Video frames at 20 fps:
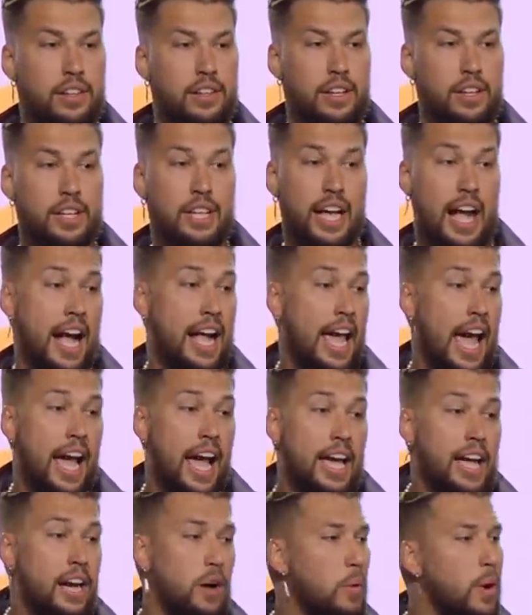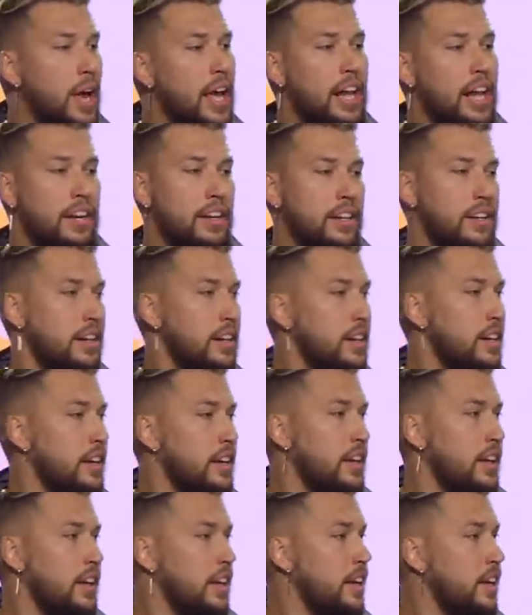You're like, I can't get a win.
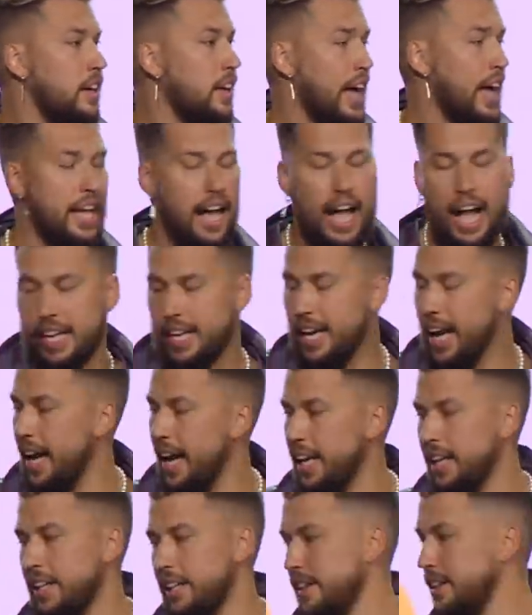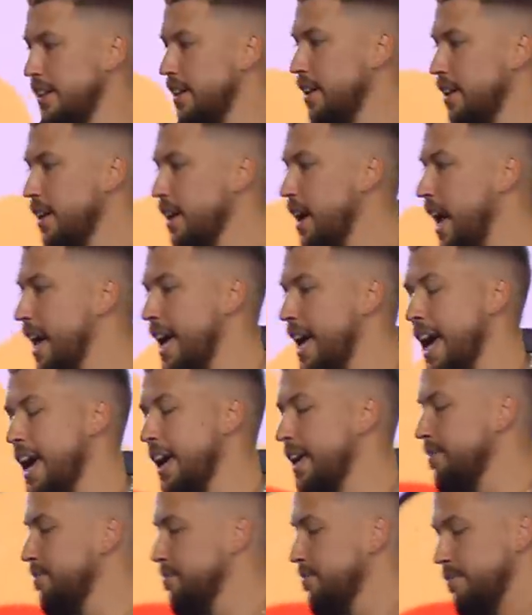I, I can't, I
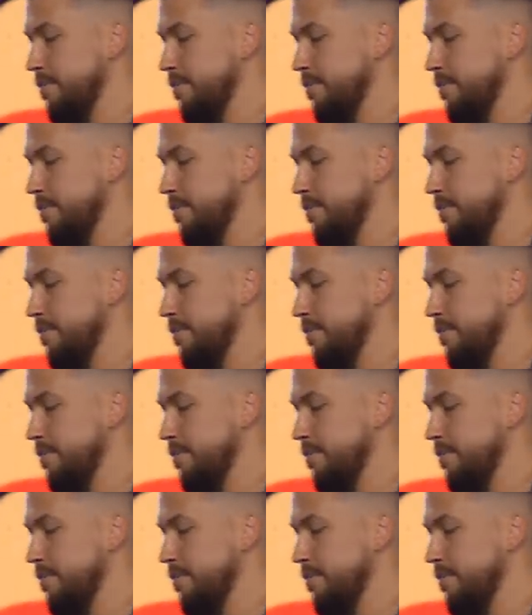can't